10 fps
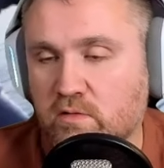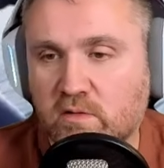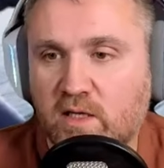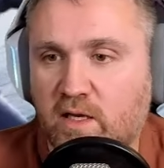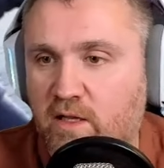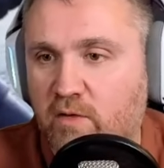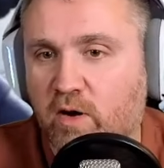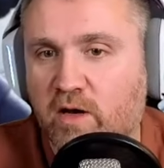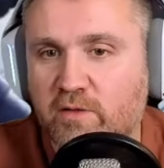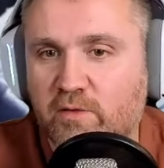
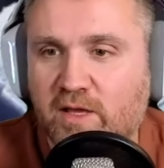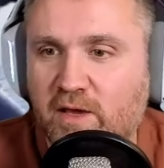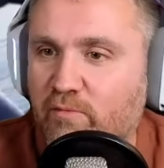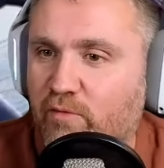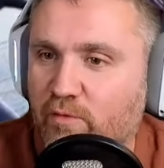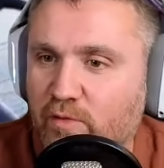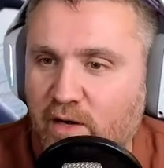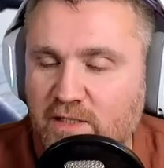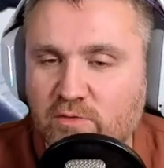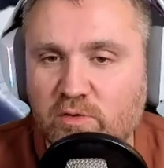anywhere in the game for the
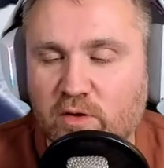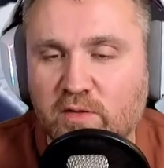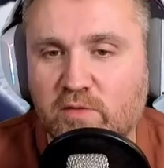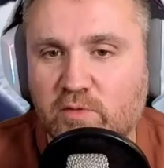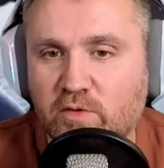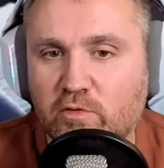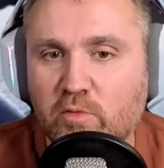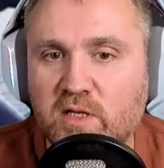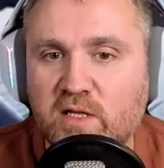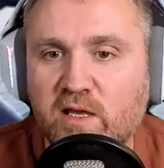last 2 years. That, you know,
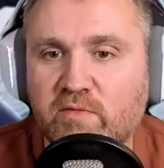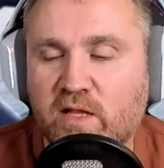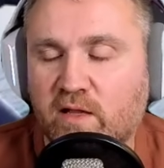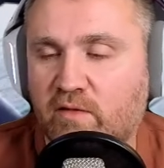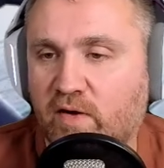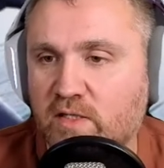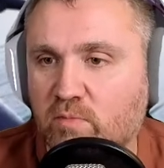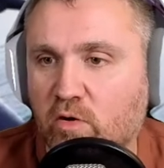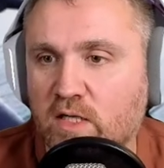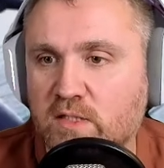nobody gave that advice,
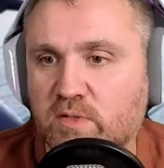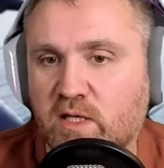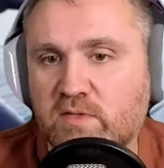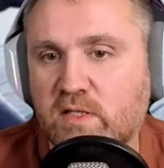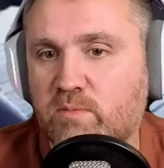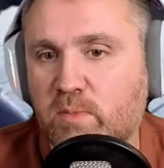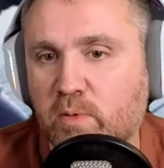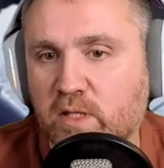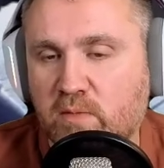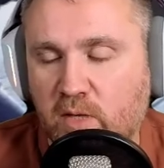more or less. But I've seen people
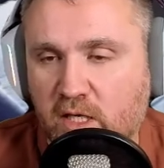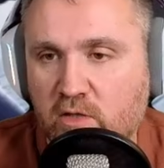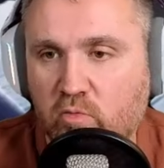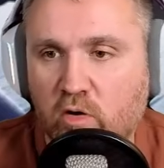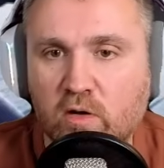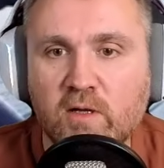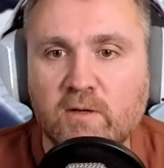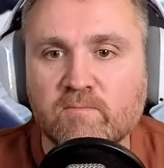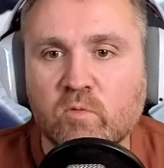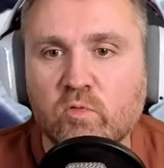that make it work
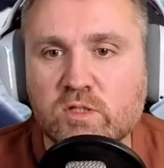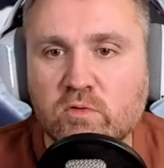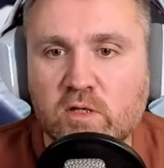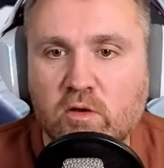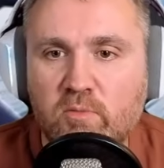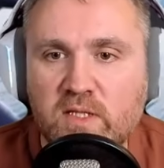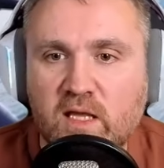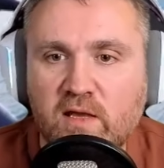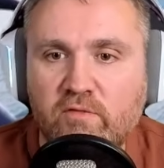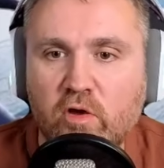with going a bit
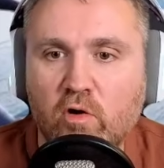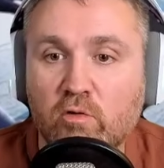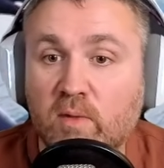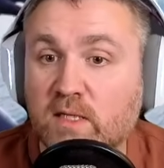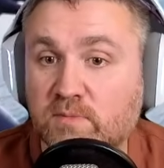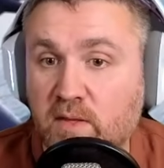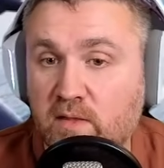heavier on marksman than